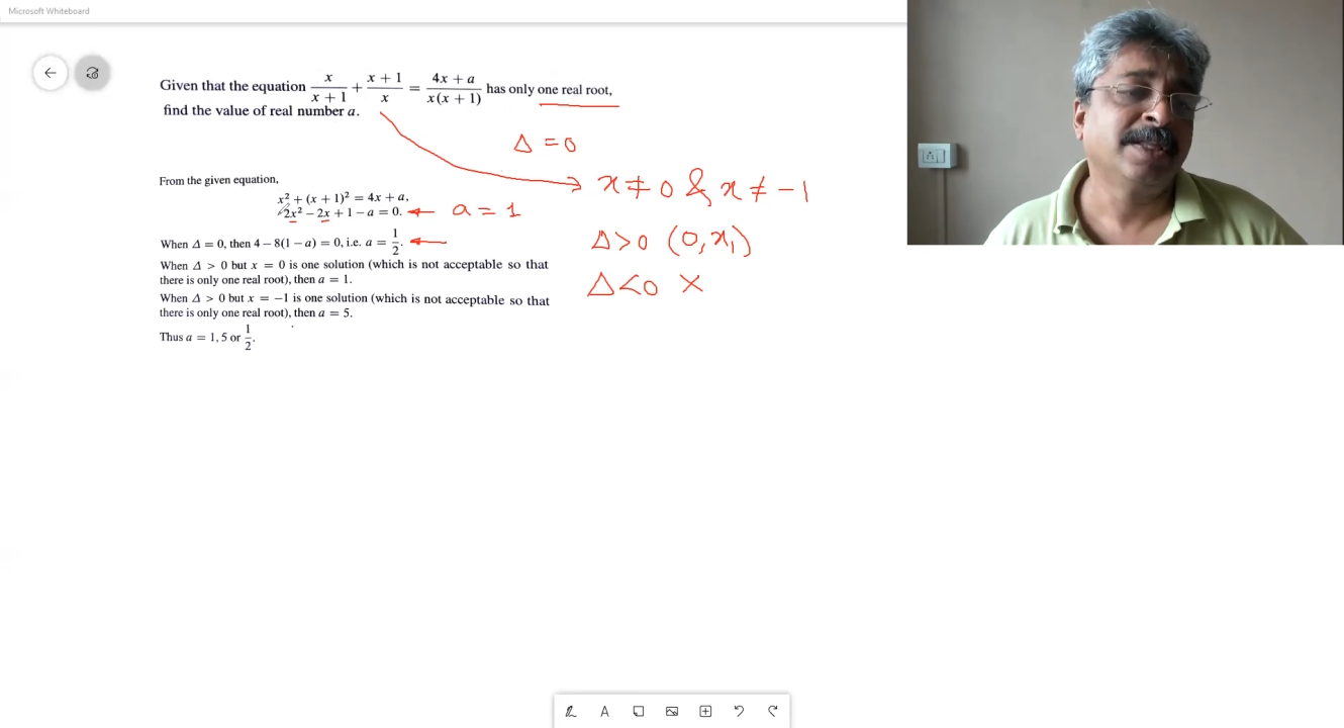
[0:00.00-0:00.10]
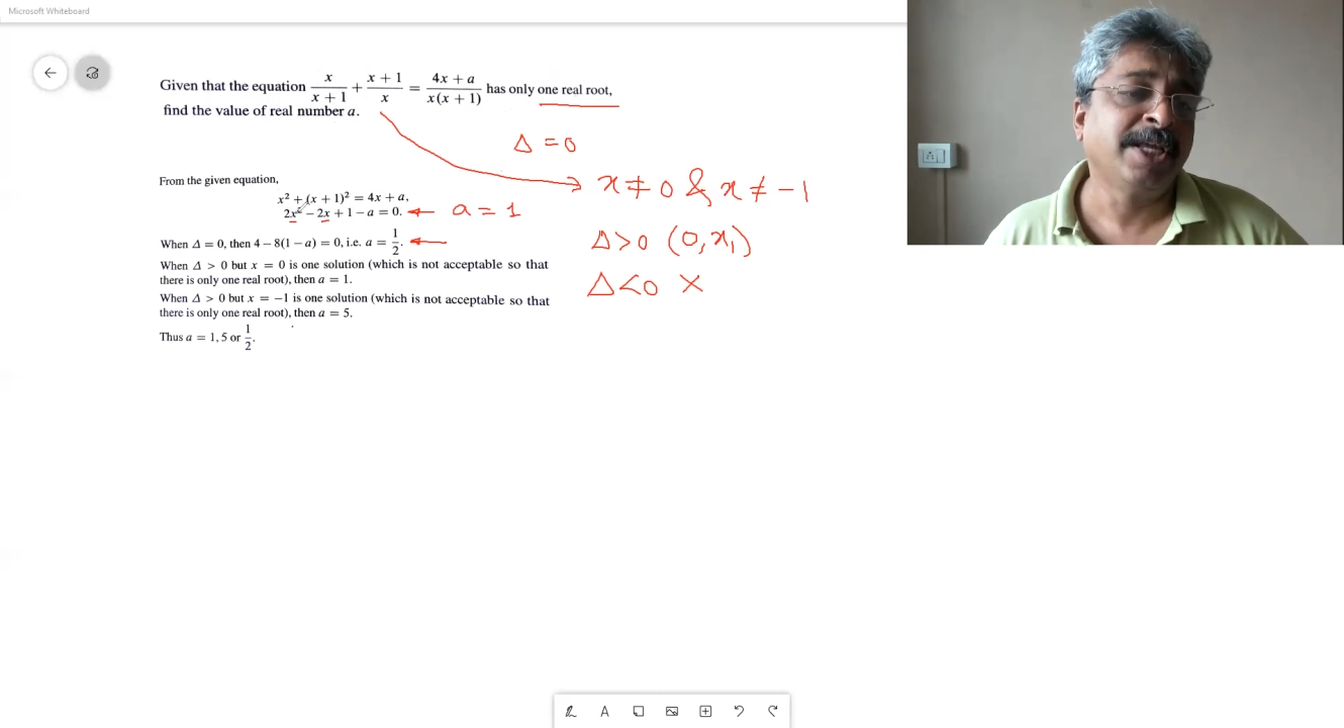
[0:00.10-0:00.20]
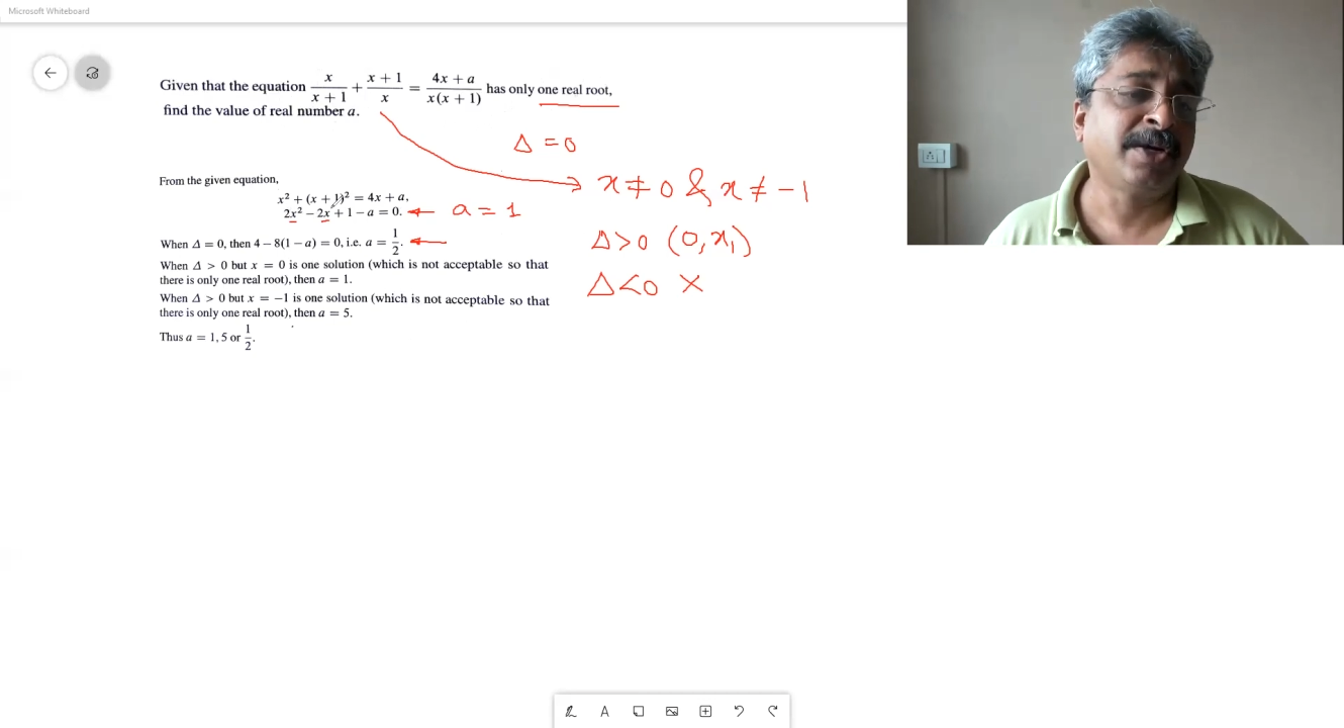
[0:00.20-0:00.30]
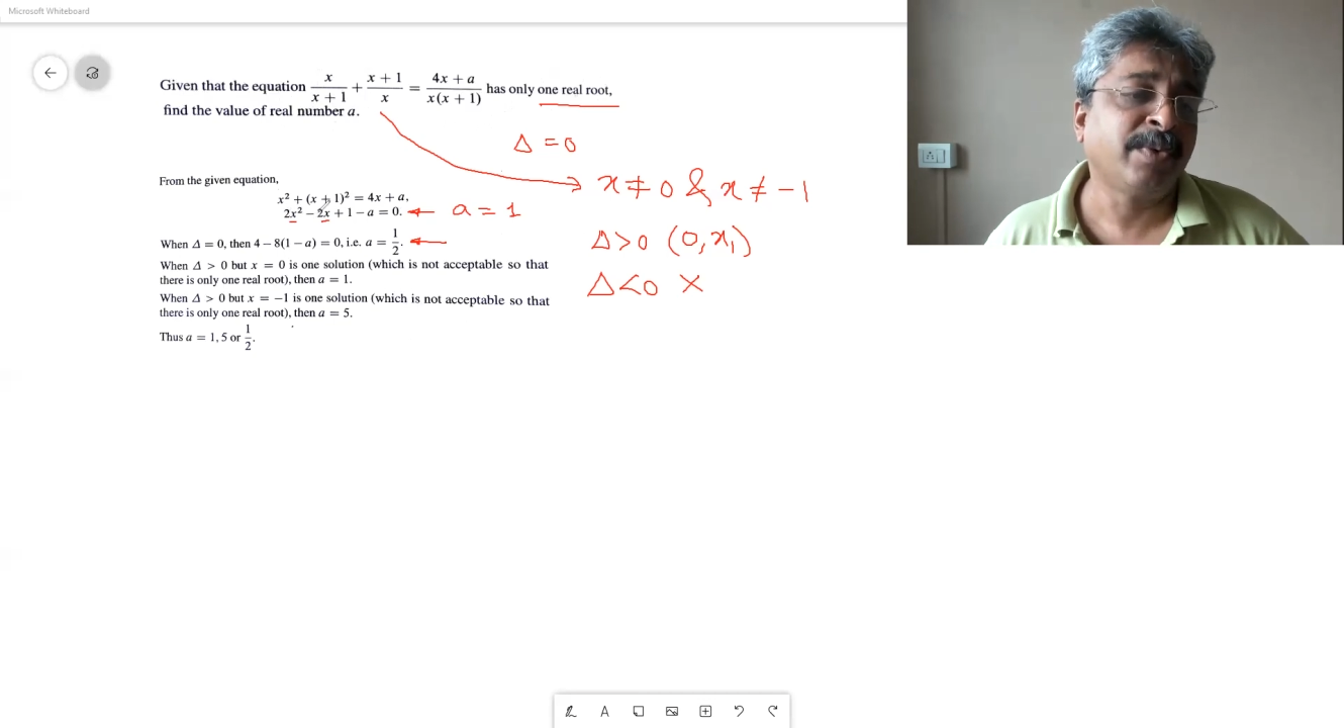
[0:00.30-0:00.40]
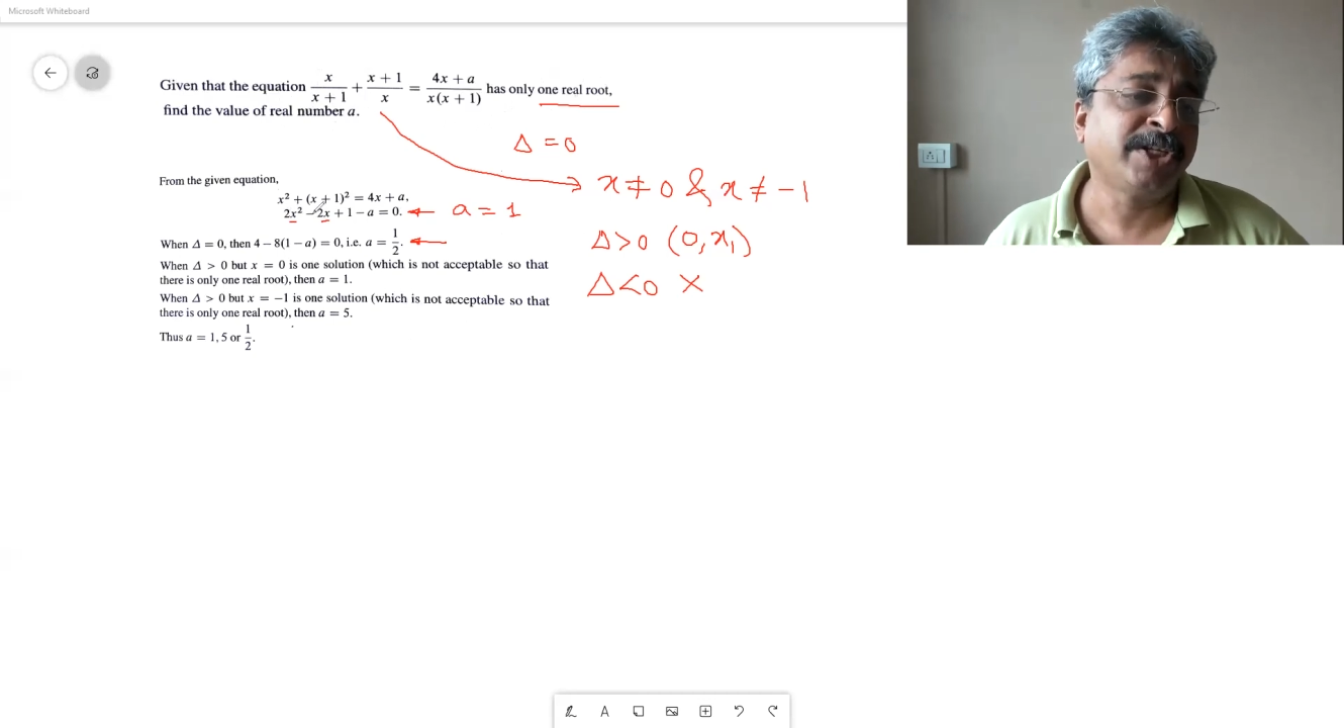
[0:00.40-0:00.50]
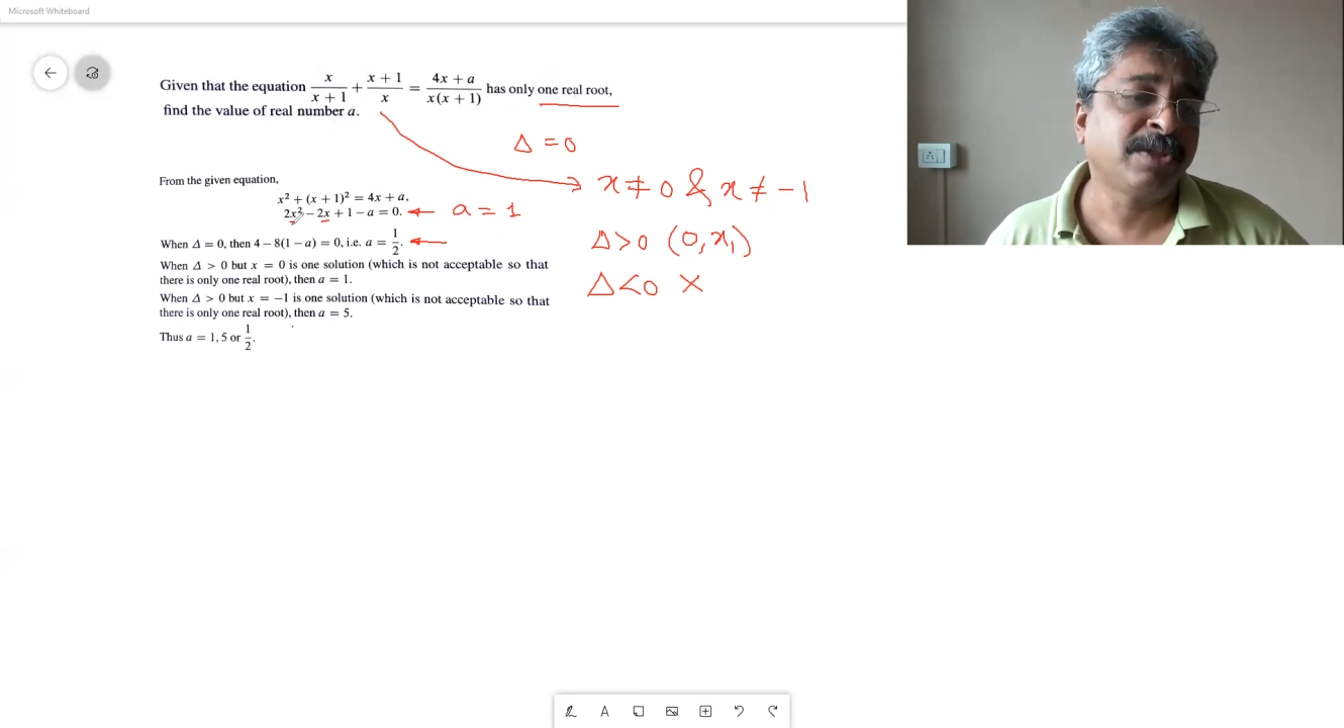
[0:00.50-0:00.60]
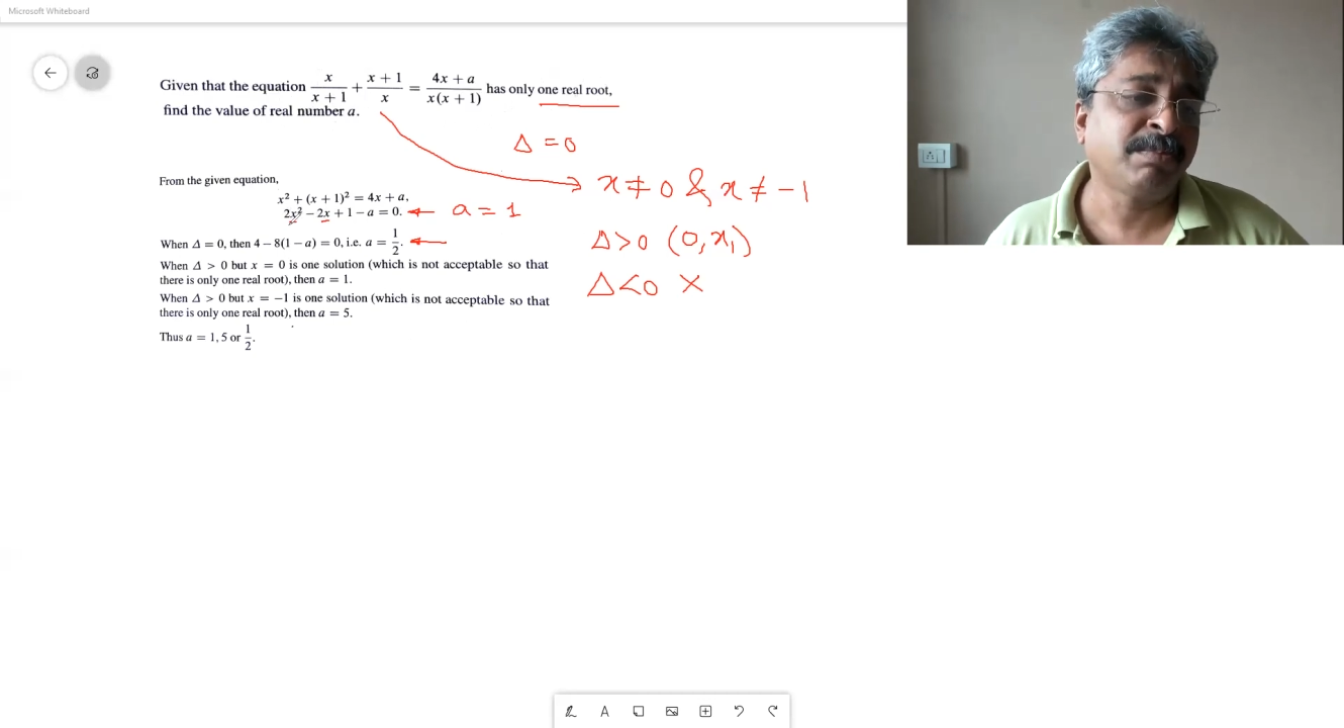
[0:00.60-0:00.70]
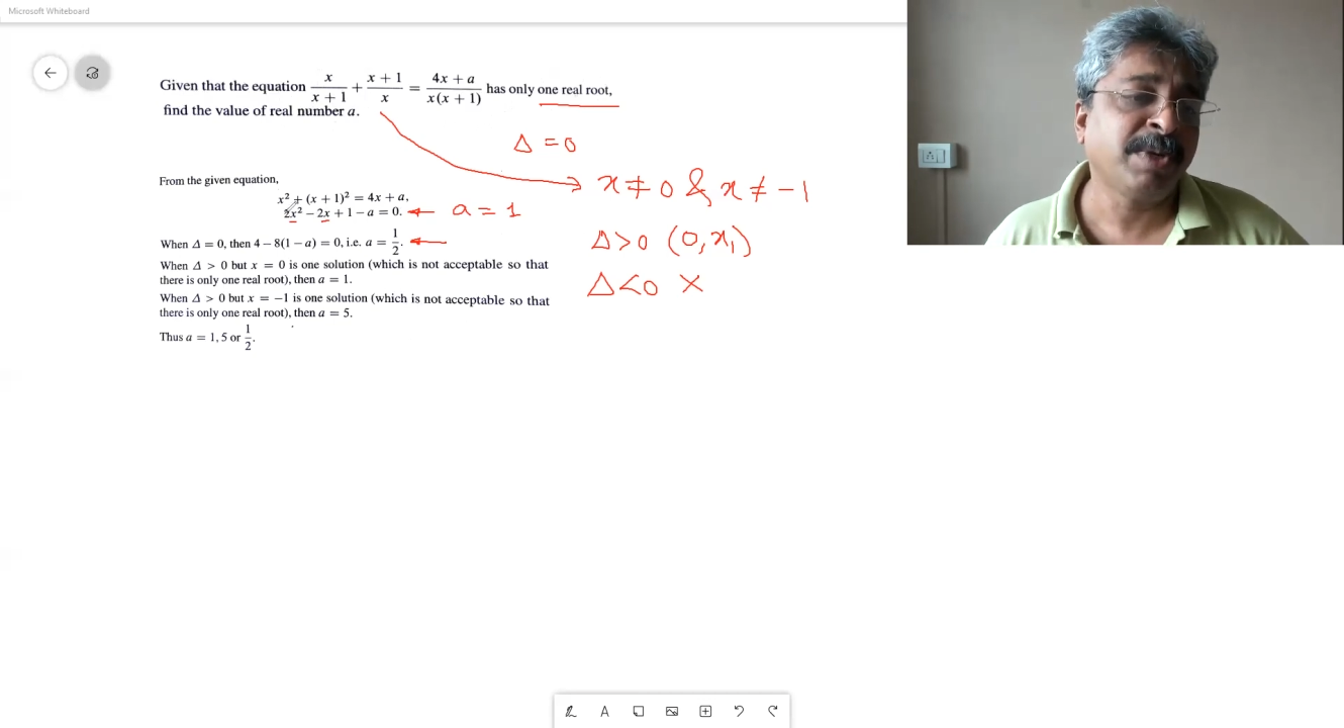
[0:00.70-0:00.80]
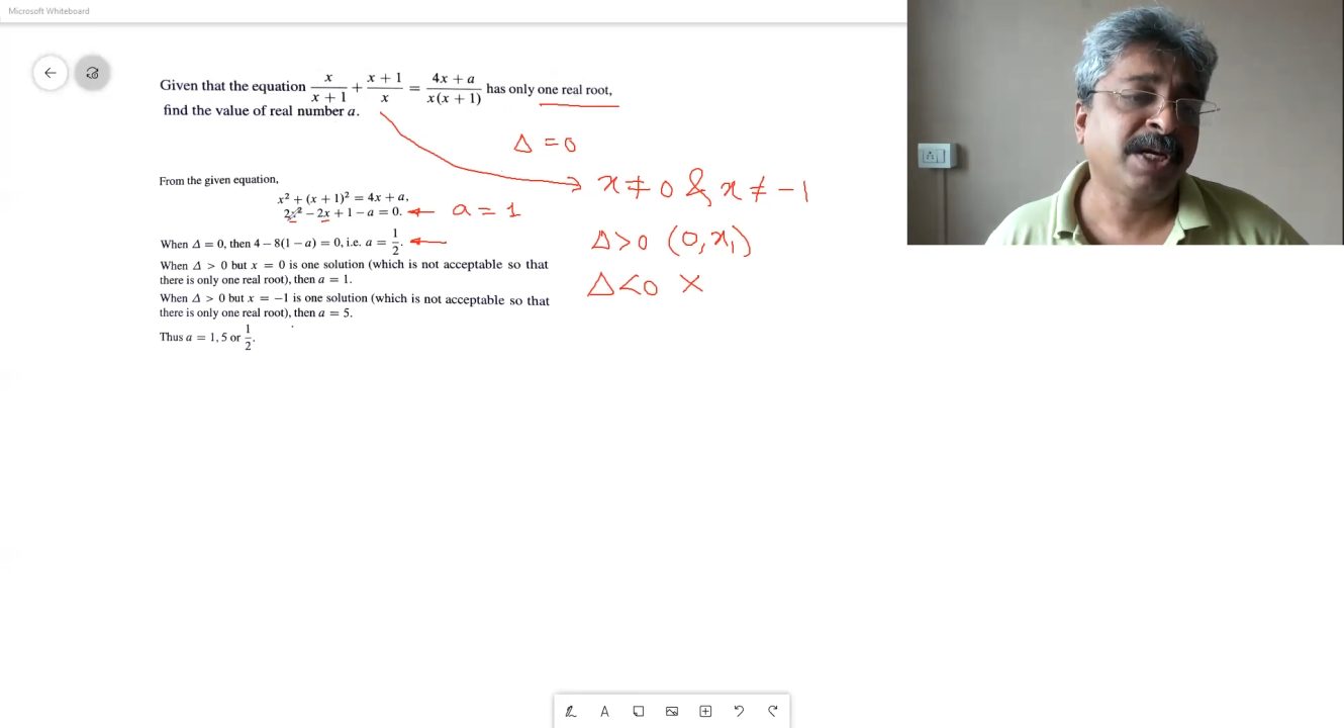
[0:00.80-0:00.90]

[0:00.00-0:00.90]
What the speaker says: the equation